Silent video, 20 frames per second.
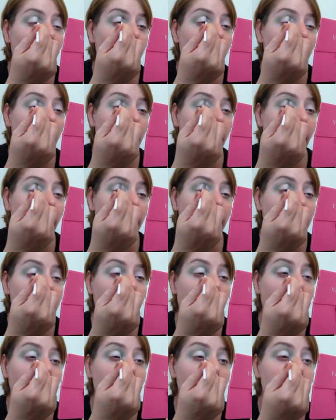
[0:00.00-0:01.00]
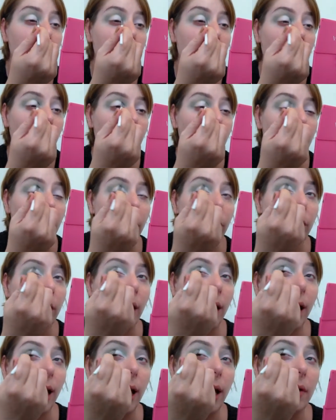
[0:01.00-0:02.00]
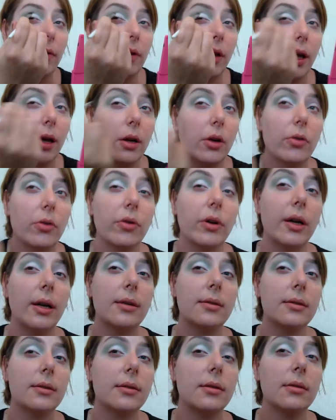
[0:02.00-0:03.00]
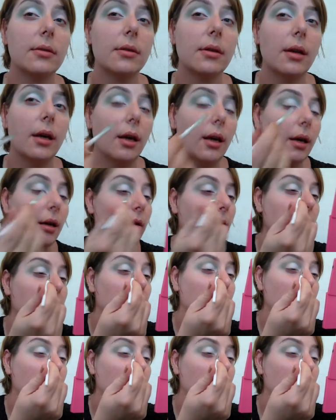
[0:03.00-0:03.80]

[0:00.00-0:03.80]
Okay guys, I'm just going to be doing a half cut crease, okay?